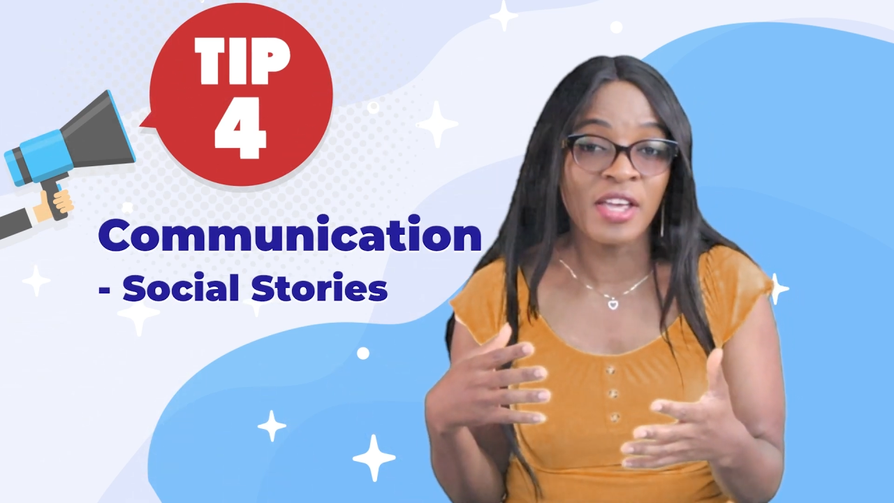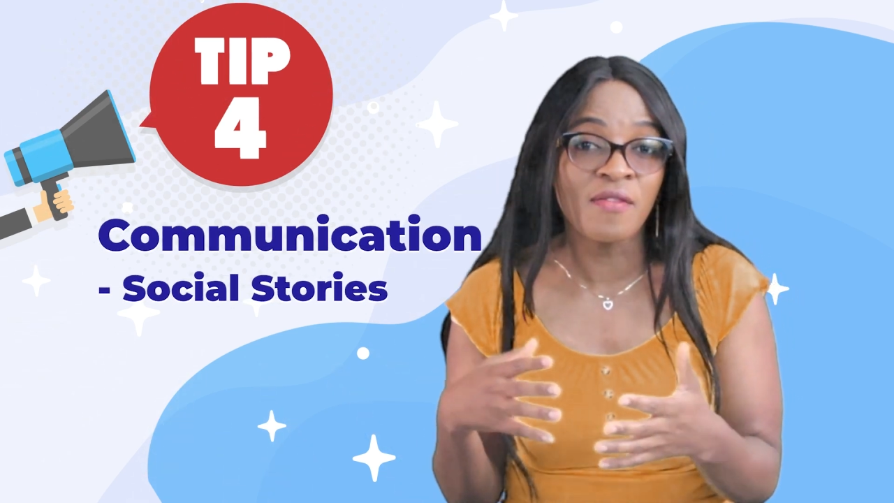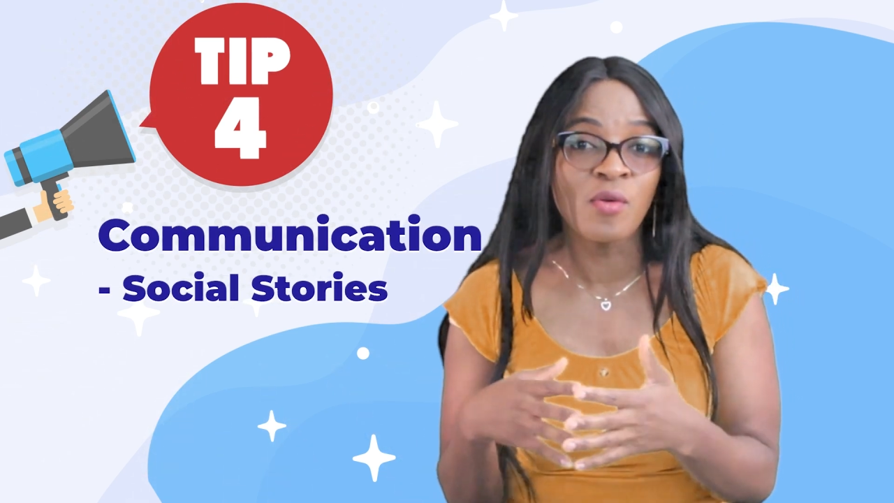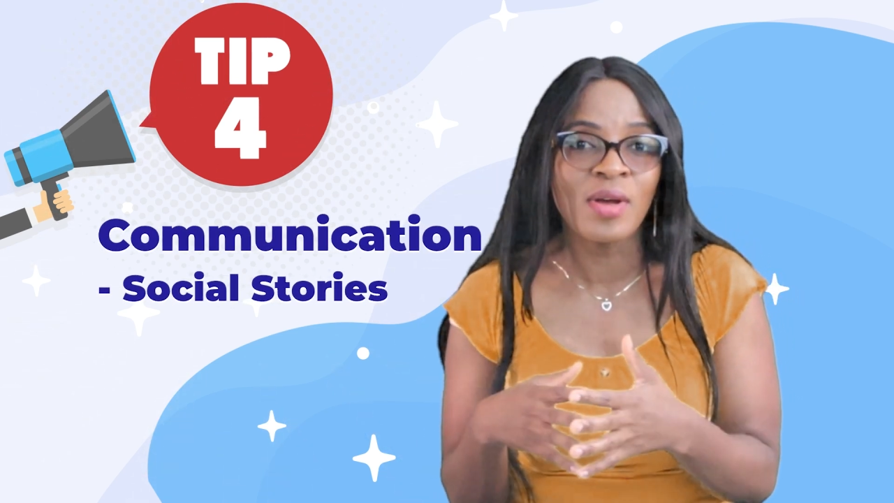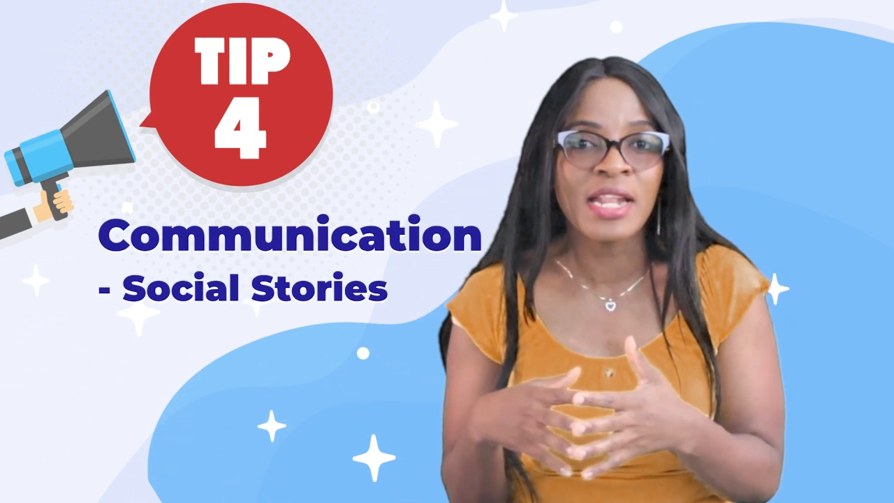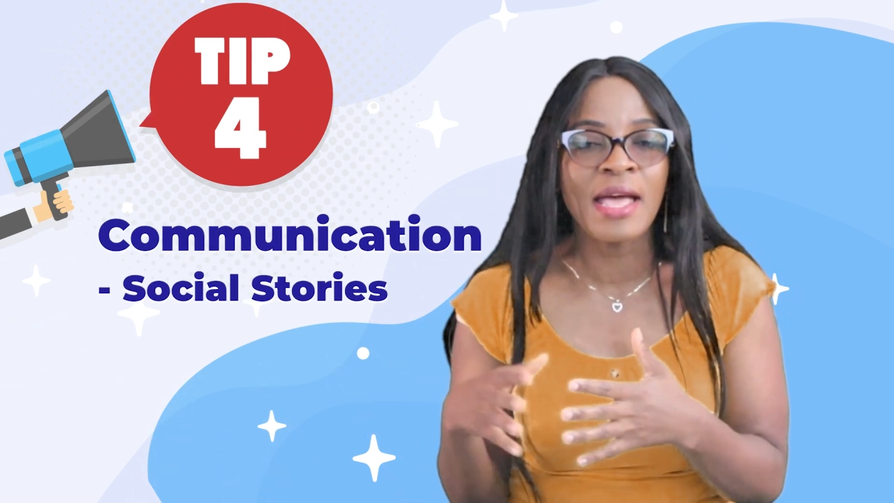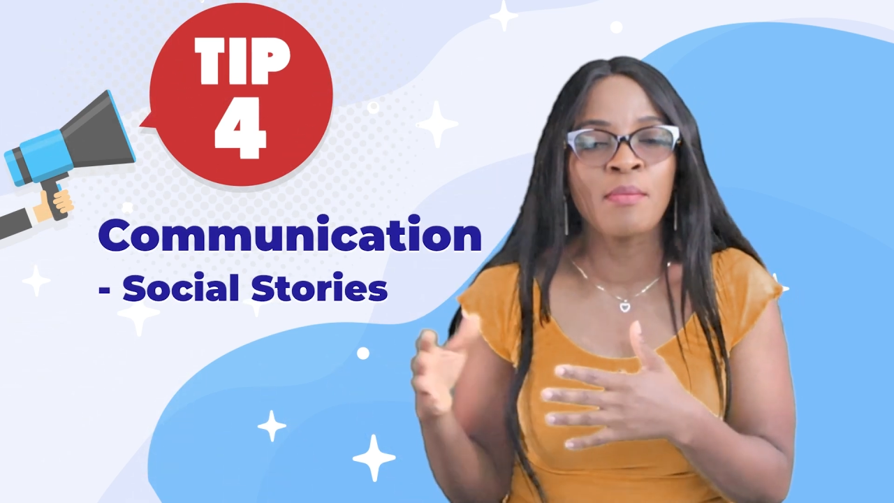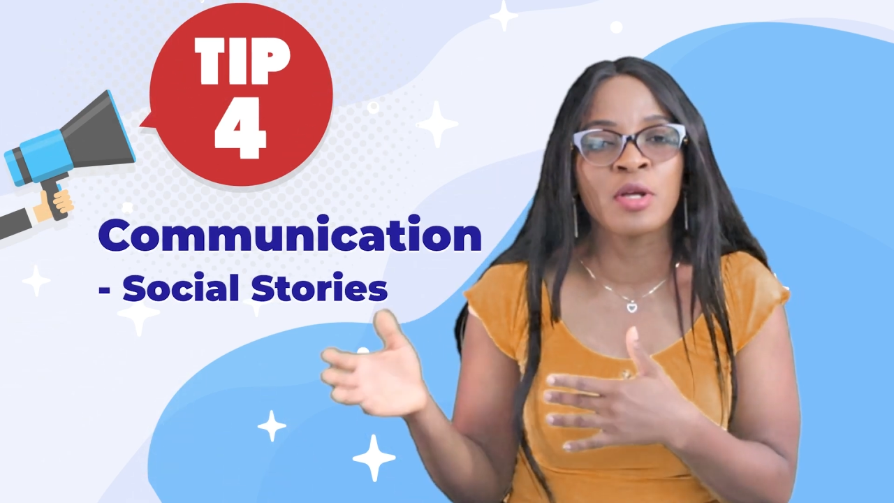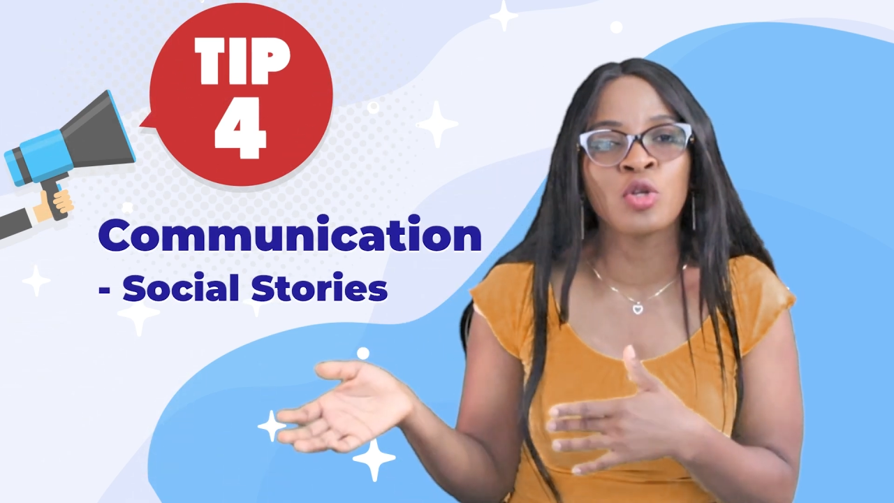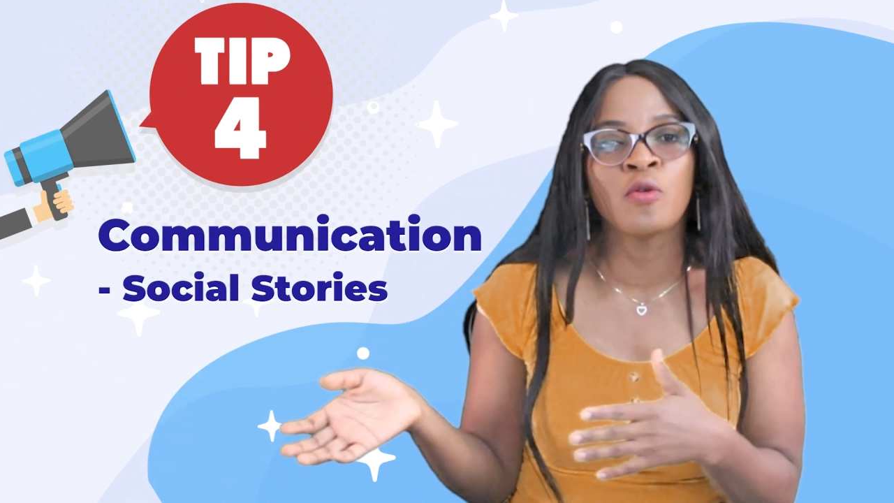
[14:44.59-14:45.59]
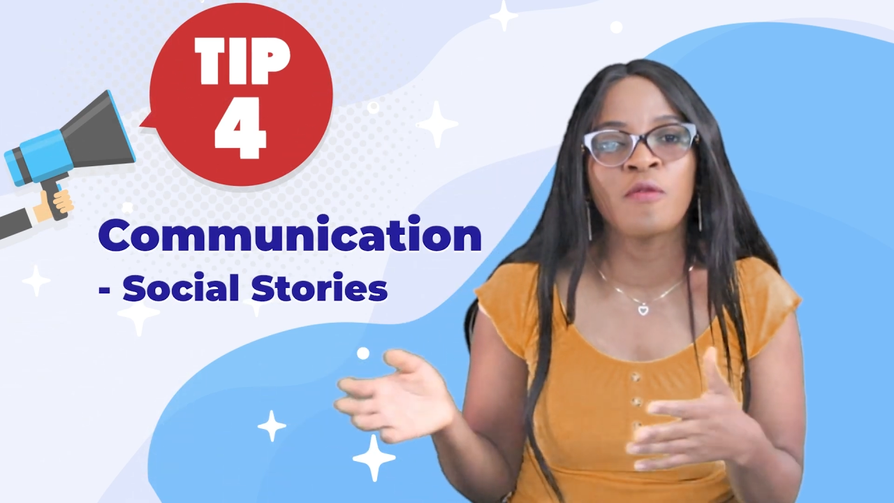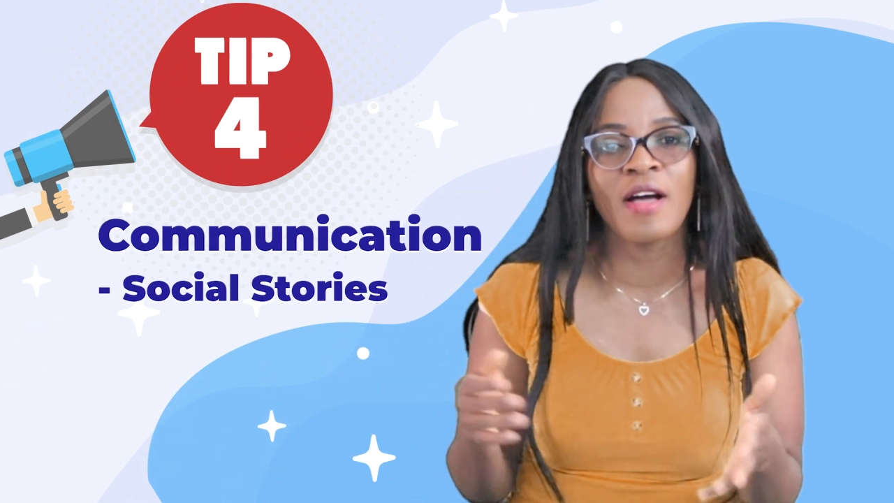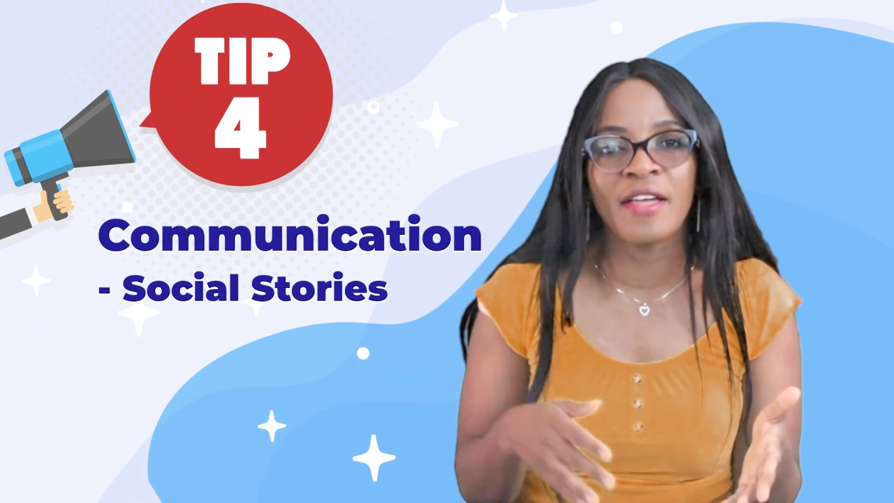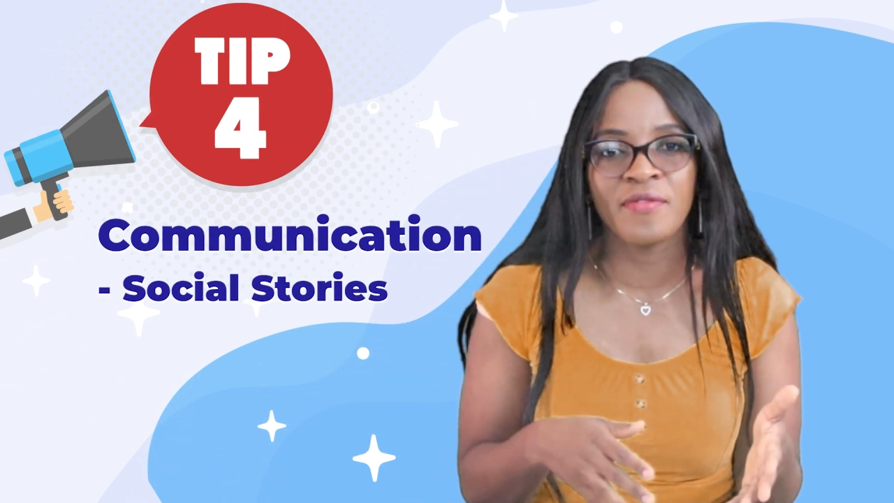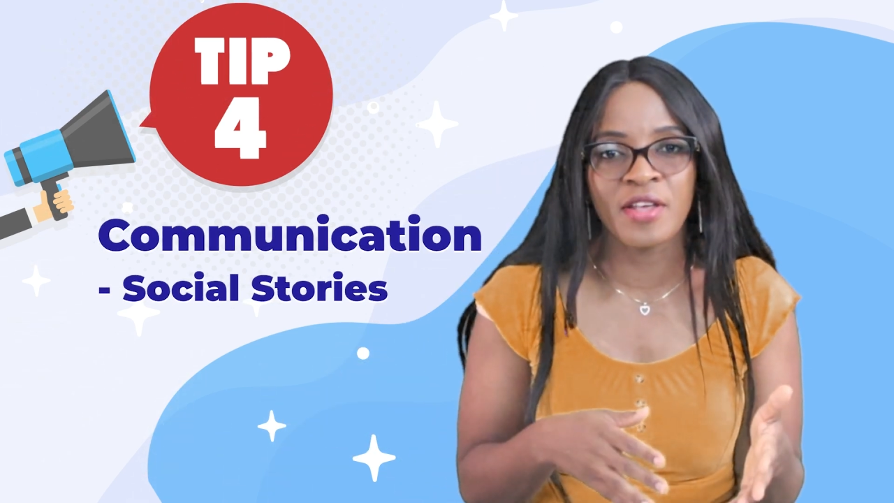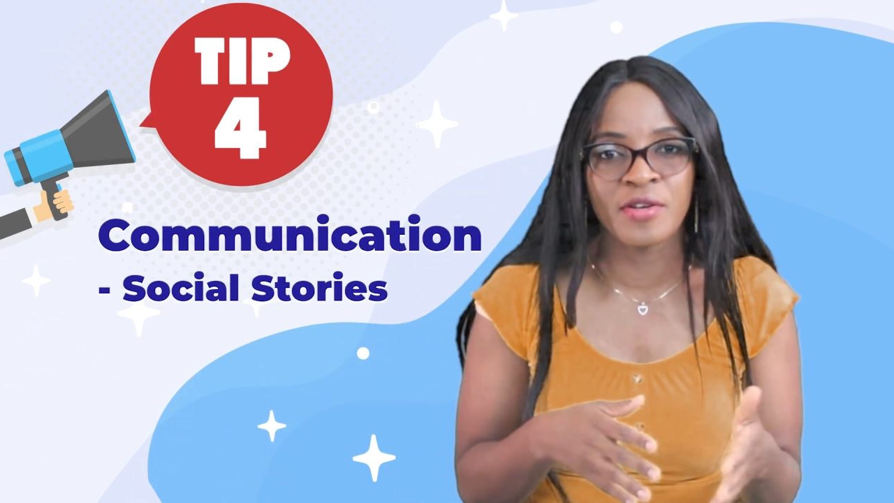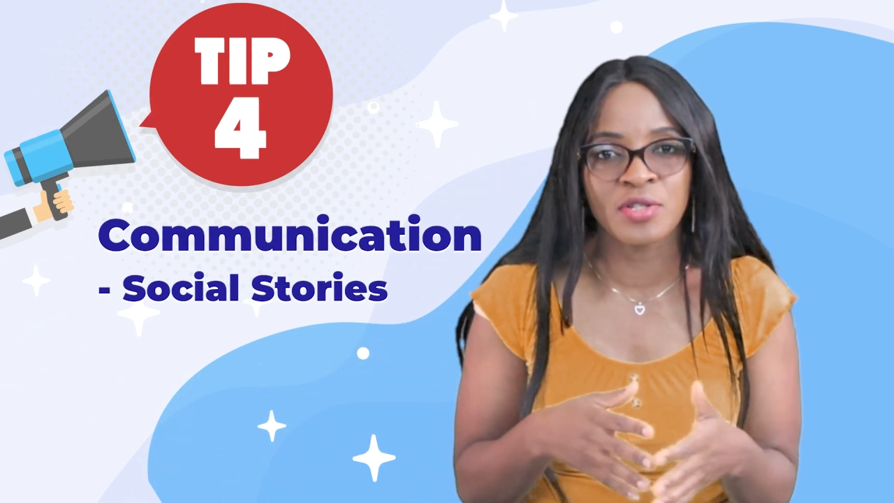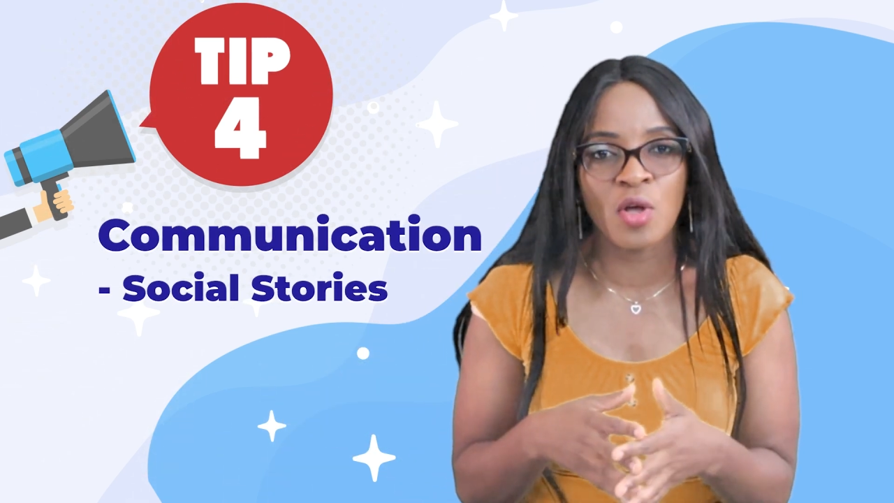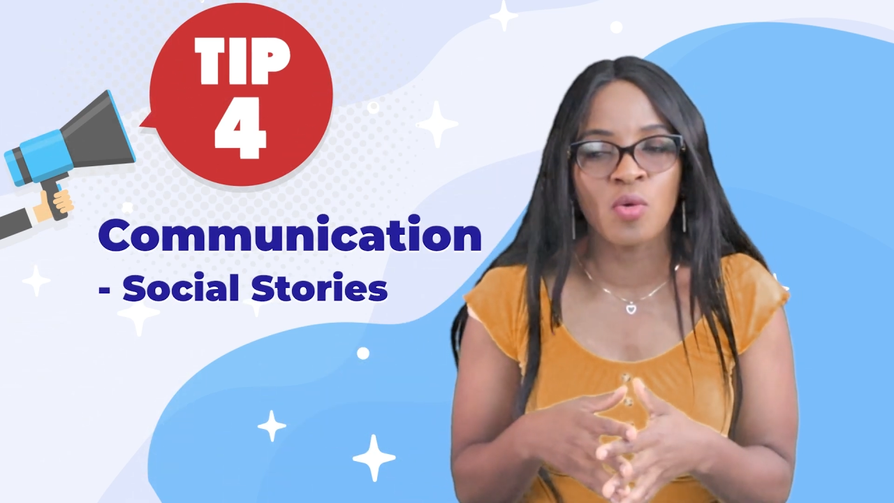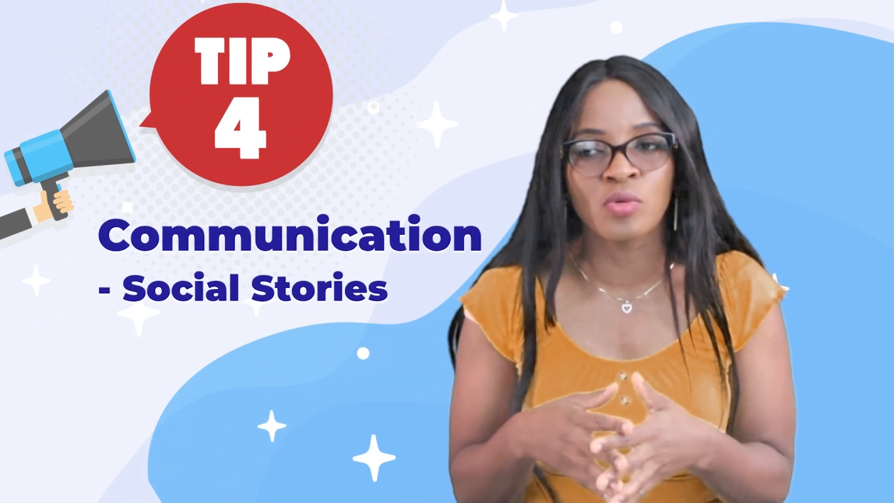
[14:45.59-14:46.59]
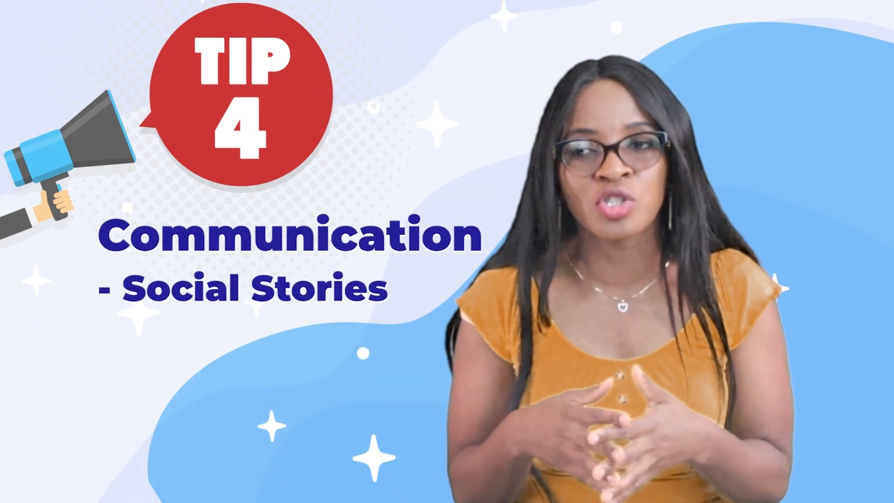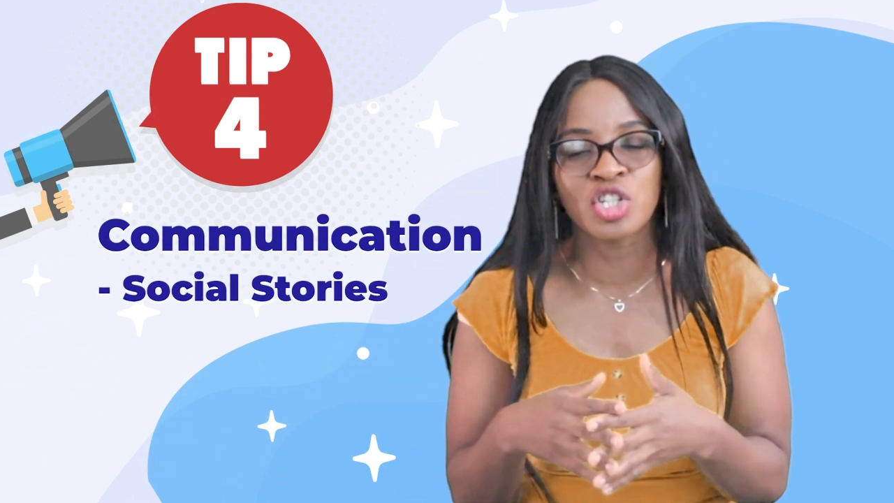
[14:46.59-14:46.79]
Even when they're below 5 years old,